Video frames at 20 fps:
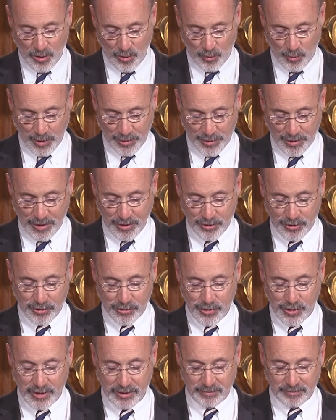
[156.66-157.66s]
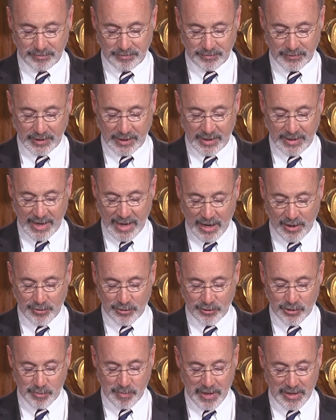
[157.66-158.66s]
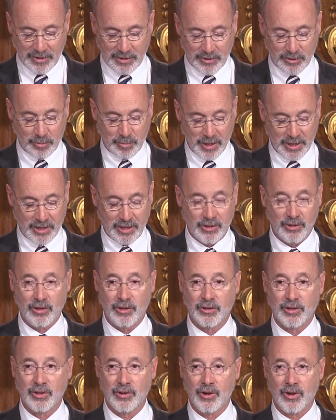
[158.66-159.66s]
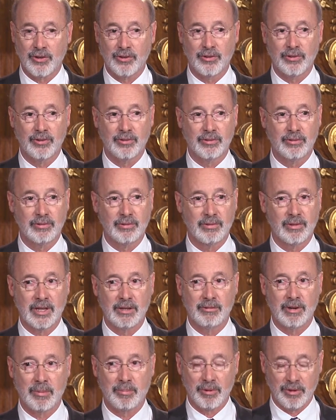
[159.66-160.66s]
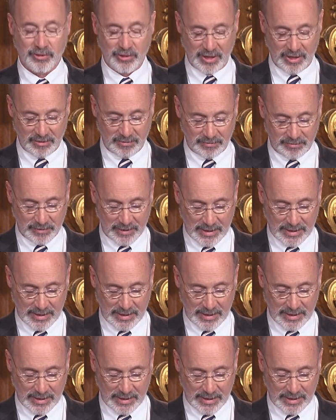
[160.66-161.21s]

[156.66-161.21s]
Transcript: what they are doing, and how they're spending their money on the causes they represent.